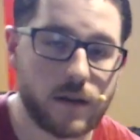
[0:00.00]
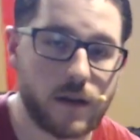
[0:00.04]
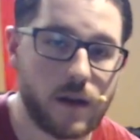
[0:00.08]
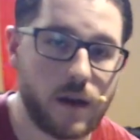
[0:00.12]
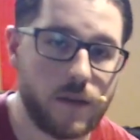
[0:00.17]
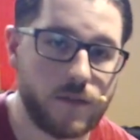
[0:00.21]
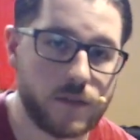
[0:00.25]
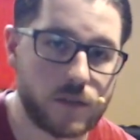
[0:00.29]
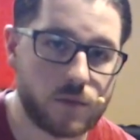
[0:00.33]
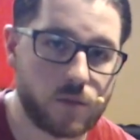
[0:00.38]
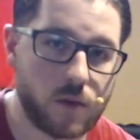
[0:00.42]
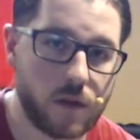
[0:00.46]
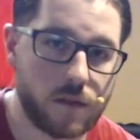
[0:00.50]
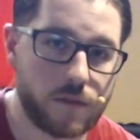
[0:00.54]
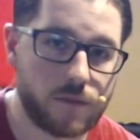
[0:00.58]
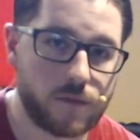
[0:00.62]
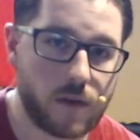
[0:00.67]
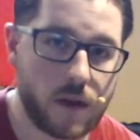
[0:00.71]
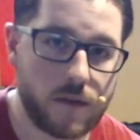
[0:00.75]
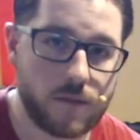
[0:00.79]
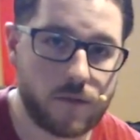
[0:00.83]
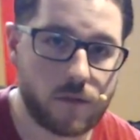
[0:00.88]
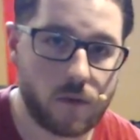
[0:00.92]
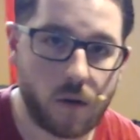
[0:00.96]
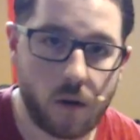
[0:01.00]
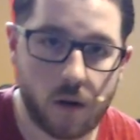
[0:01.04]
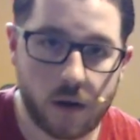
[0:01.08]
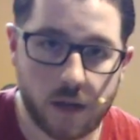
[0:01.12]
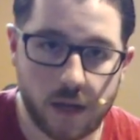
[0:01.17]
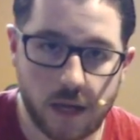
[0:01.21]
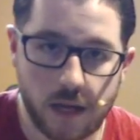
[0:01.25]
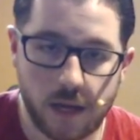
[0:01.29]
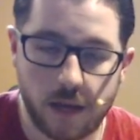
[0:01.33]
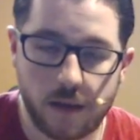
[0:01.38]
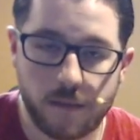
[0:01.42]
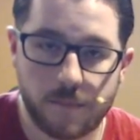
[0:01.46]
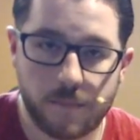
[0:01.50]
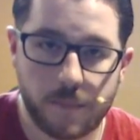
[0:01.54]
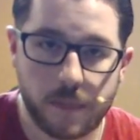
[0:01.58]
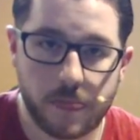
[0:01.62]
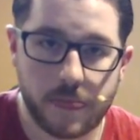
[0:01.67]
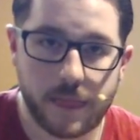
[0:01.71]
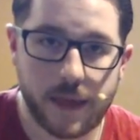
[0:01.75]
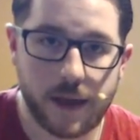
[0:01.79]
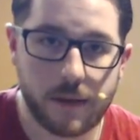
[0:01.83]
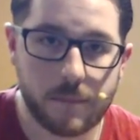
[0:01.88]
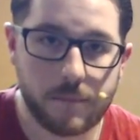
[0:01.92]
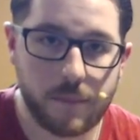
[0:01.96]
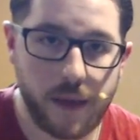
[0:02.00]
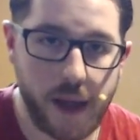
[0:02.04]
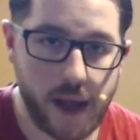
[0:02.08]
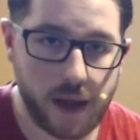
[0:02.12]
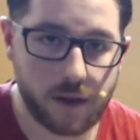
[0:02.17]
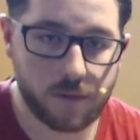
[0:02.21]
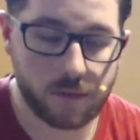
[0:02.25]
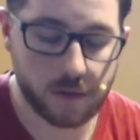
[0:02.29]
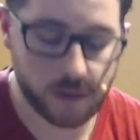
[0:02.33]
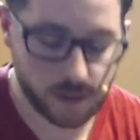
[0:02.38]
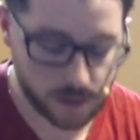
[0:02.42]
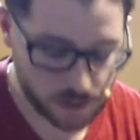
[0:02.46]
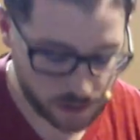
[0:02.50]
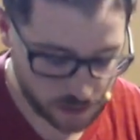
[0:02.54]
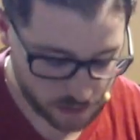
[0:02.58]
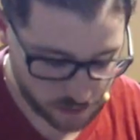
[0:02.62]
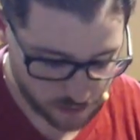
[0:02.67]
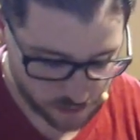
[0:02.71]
on the 12th fret for our E. Now backwards.